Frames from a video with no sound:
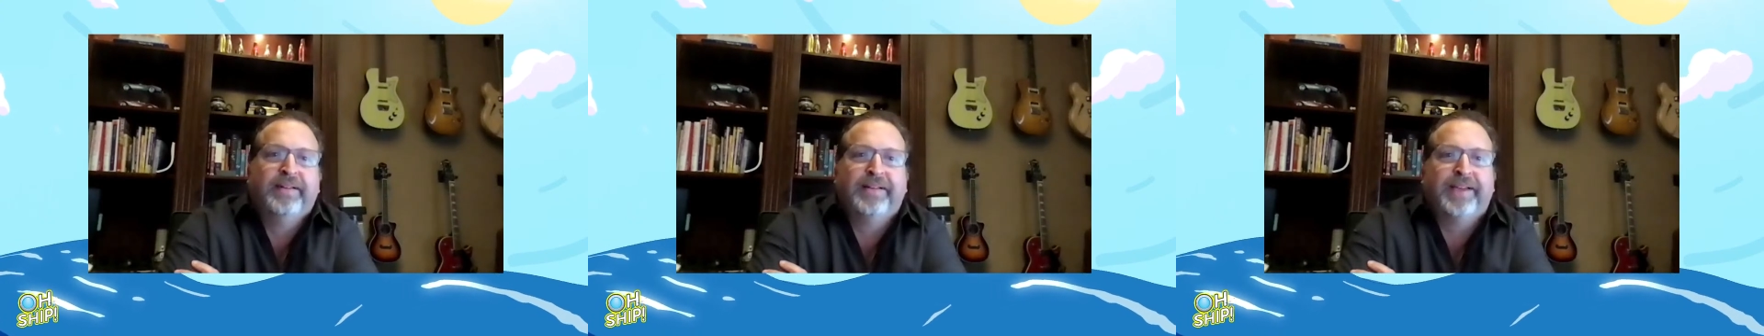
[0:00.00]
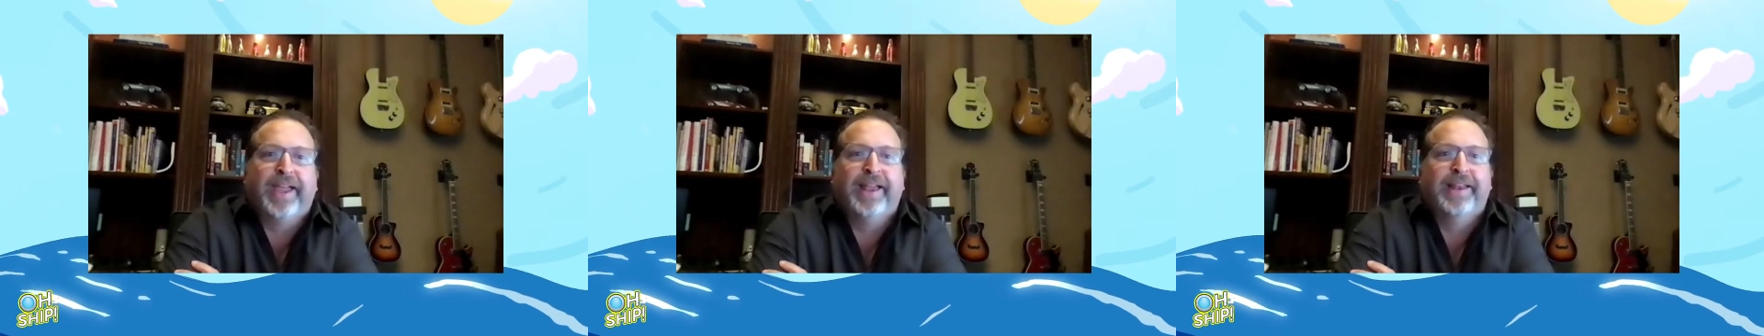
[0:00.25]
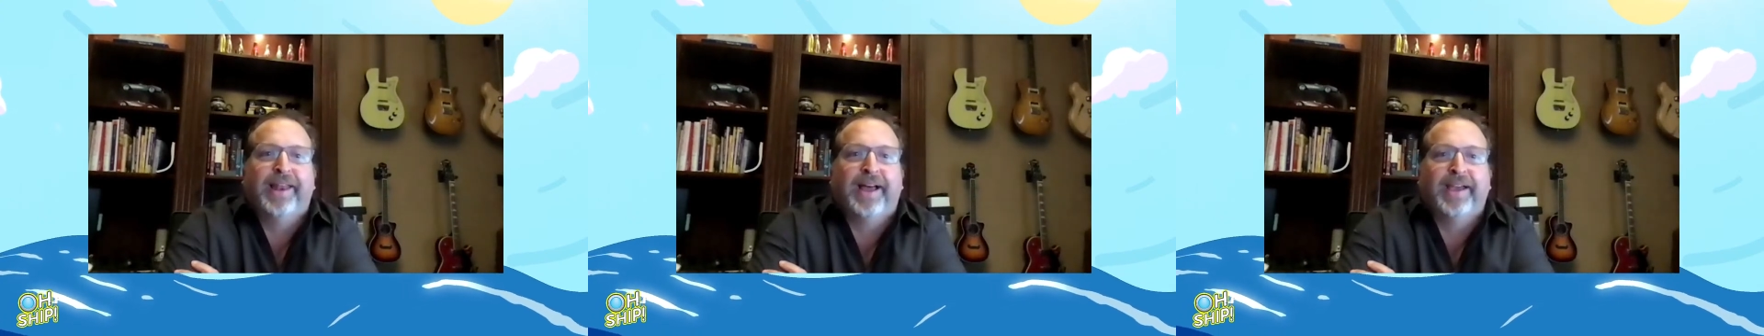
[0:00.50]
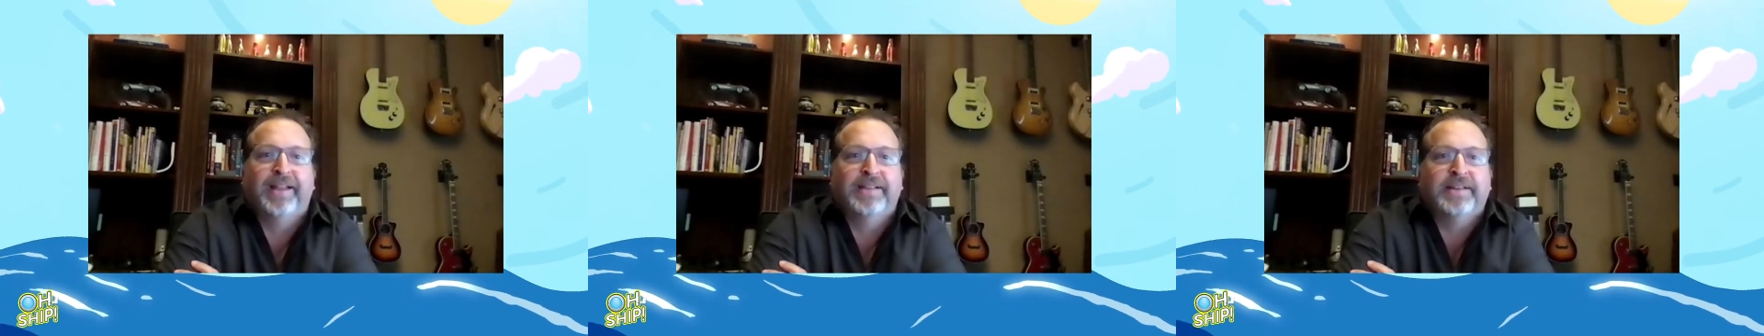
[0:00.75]
Cannes
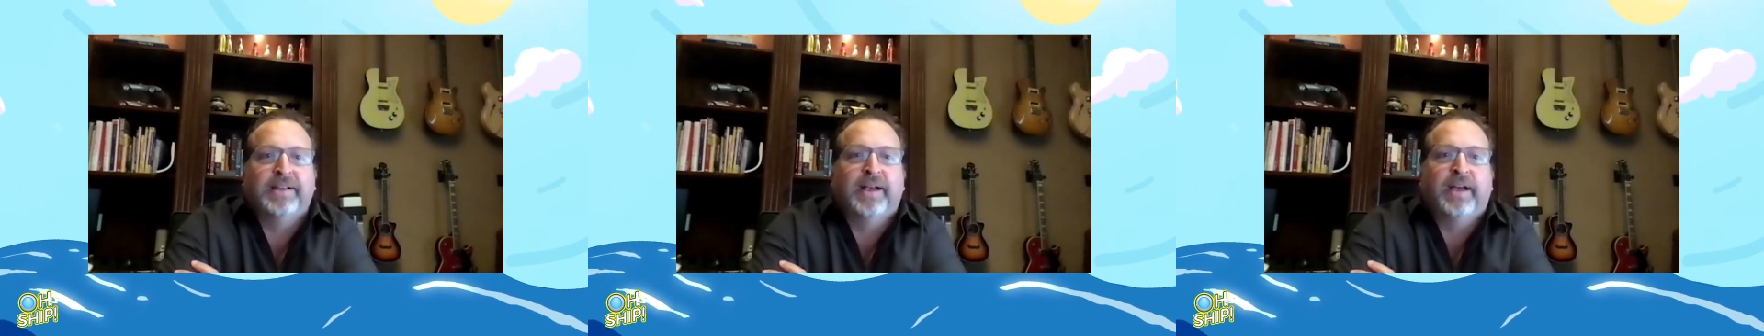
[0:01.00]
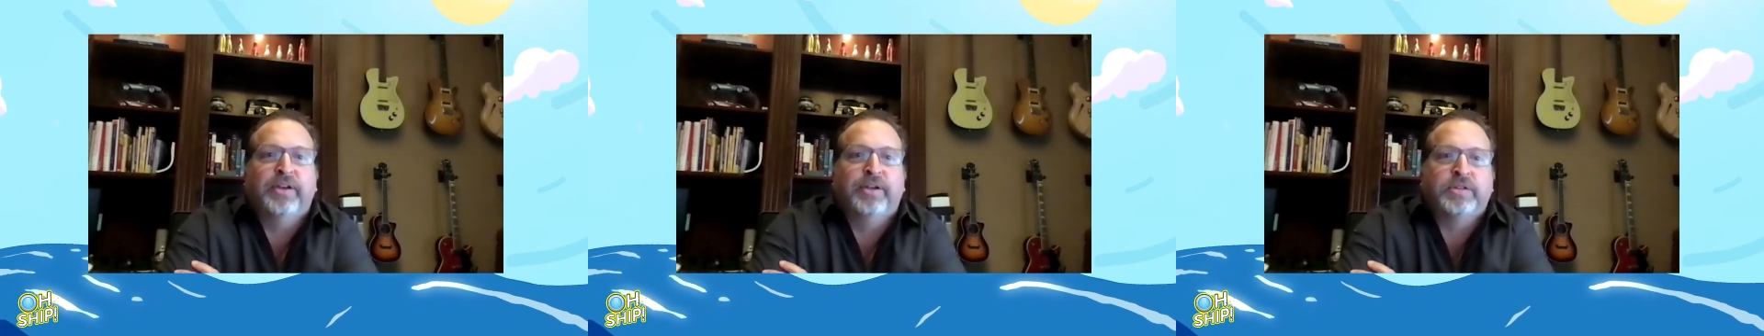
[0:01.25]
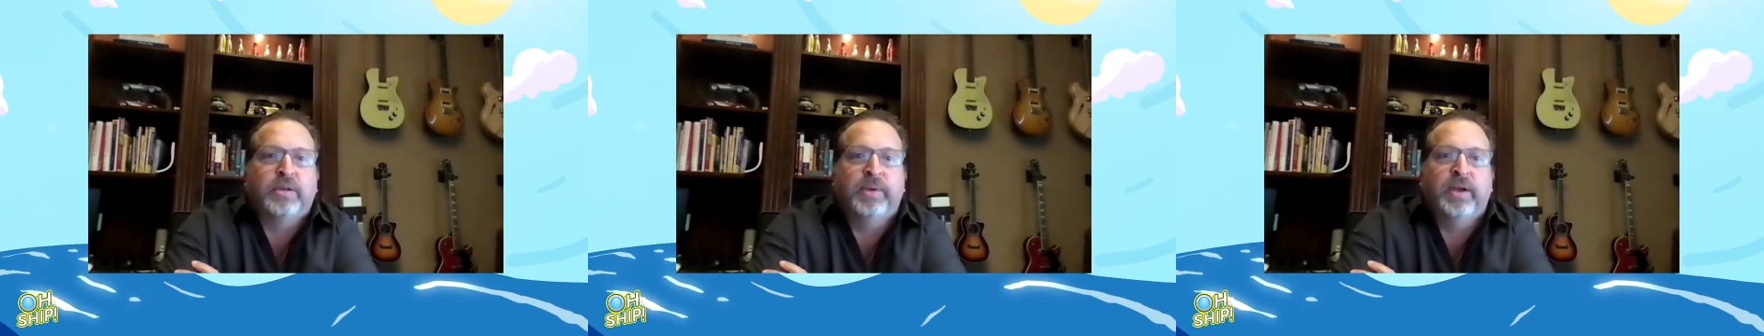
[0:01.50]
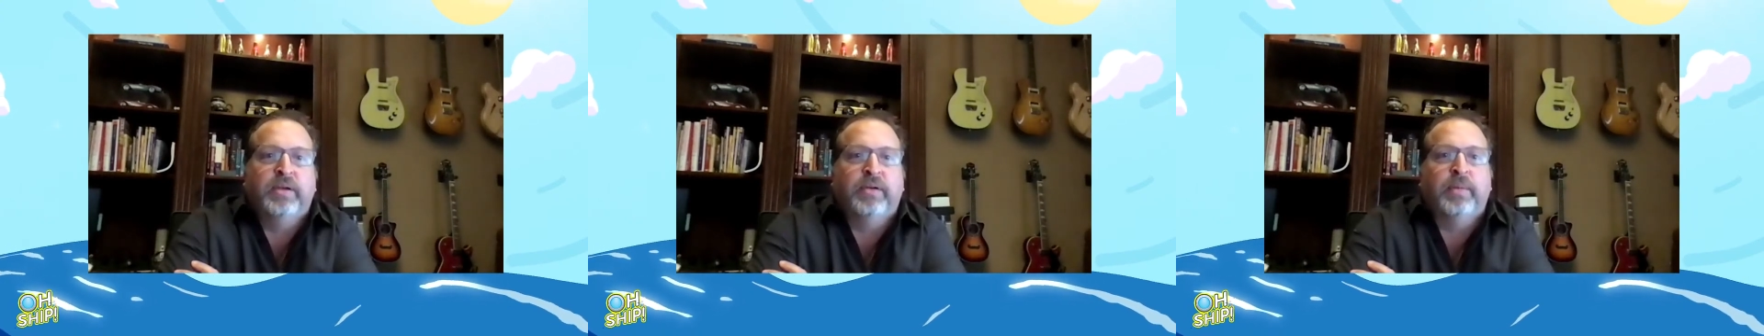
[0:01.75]
Lions and God knows how
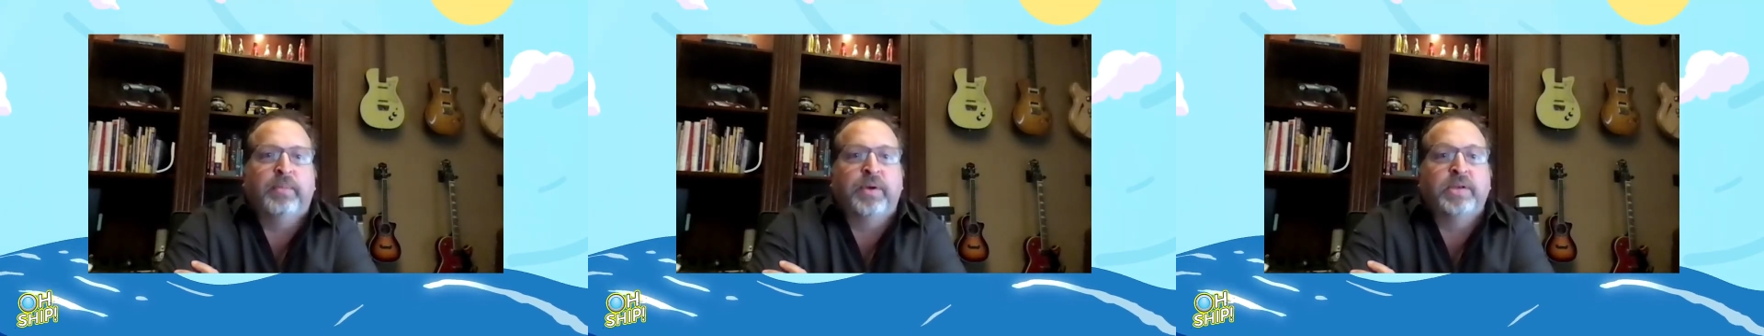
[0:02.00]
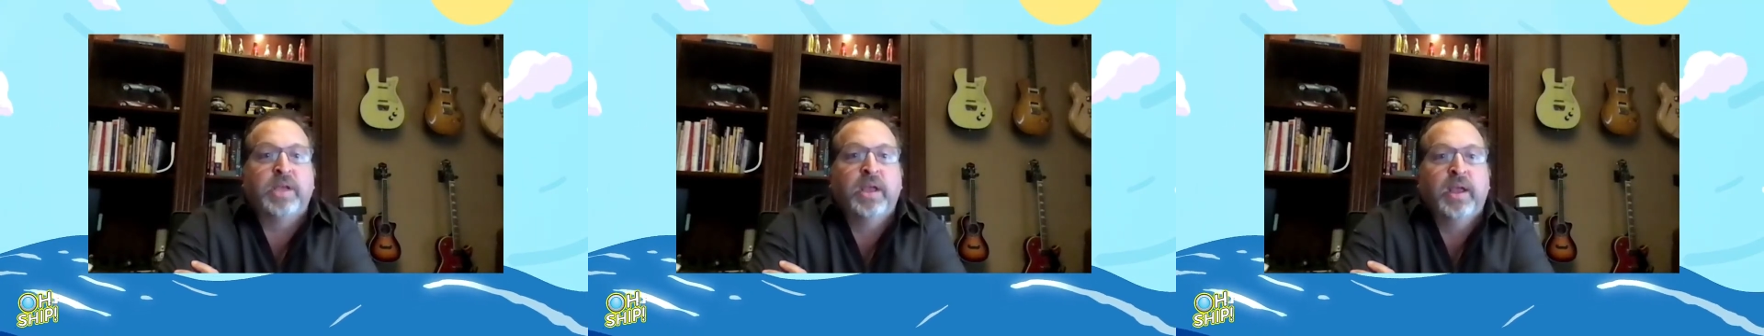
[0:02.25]
many Grand Prix,